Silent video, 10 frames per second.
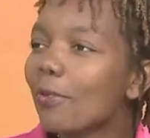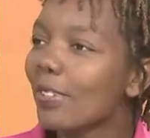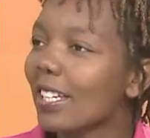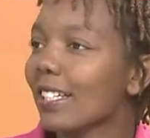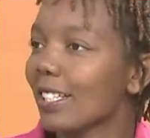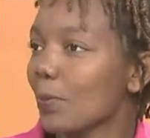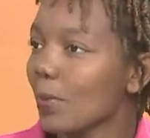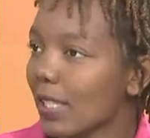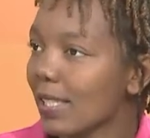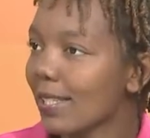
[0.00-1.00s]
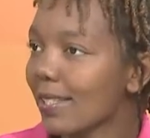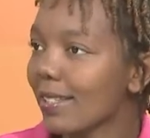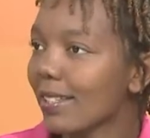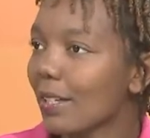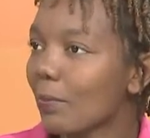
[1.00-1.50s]
have English meanings.
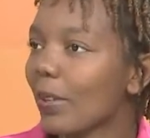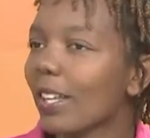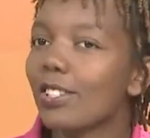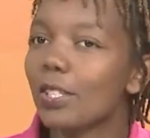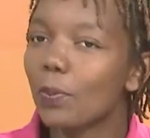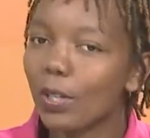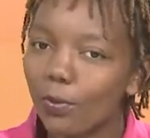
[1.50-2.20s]
But they're just